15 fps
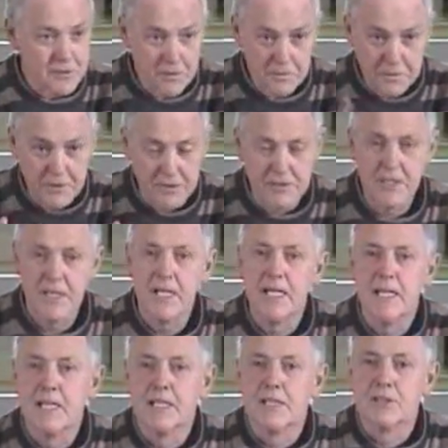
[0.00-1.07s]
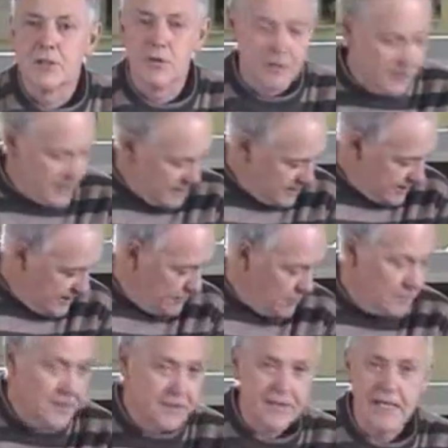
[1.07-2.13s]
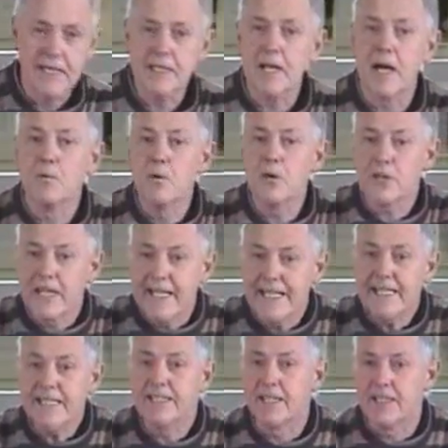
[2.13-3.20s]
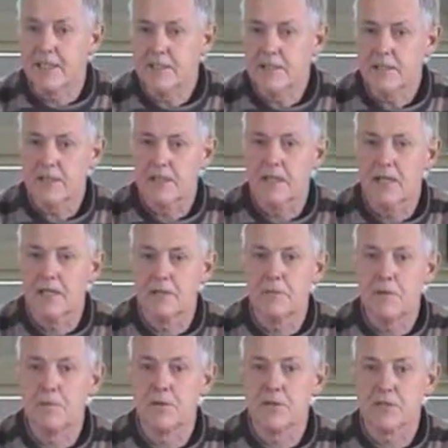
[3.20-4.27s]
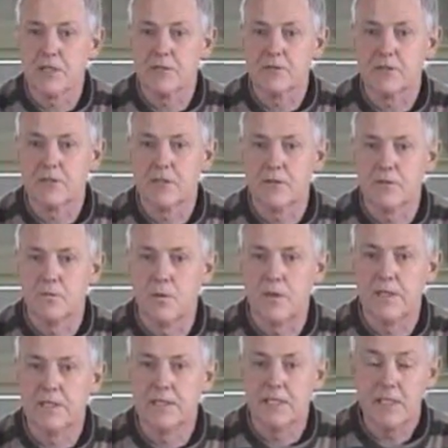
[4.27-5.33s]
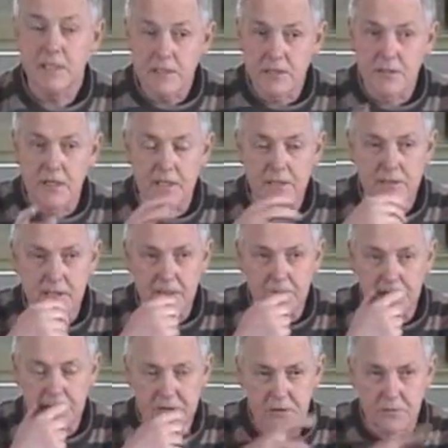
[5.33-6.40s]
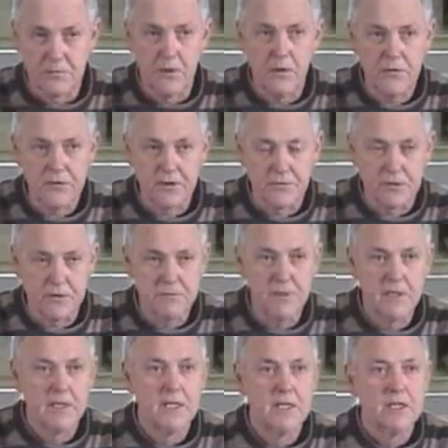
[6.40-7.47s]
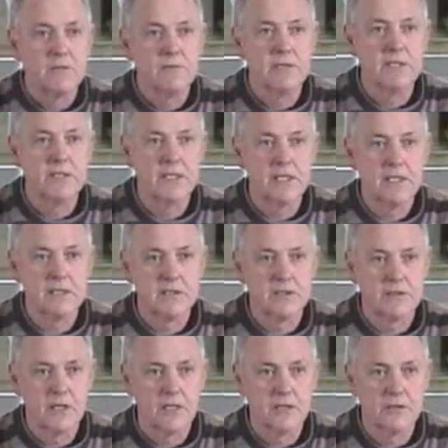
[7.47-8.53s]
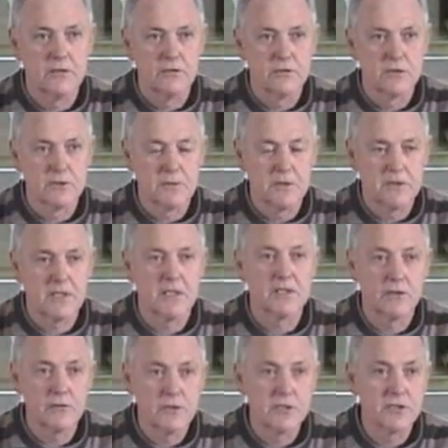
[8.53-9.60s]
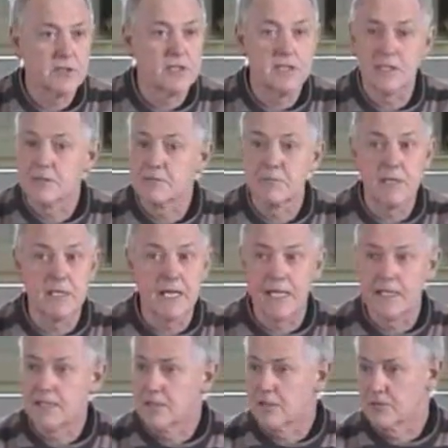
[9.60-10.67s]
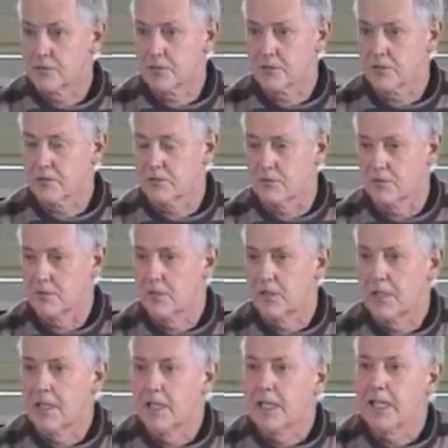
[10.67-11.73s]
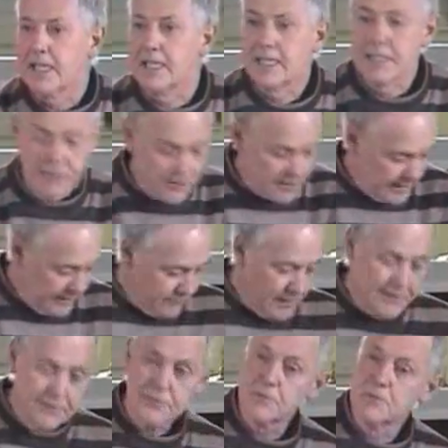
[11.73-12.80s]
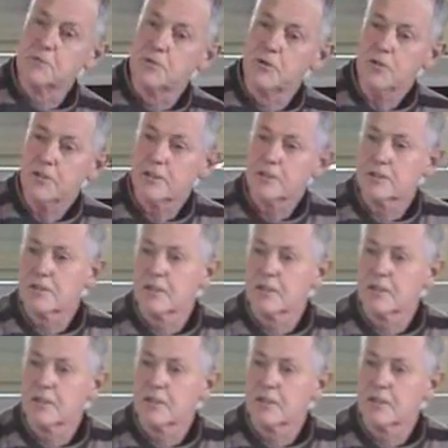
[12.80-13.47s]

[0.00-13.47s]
So essentially it would be that. And what he did, I remember, because when he did it at, I saw both of them, when he did it at Gordon Smith's, I noticed that he didn't make any notes at all. He literally read from the book.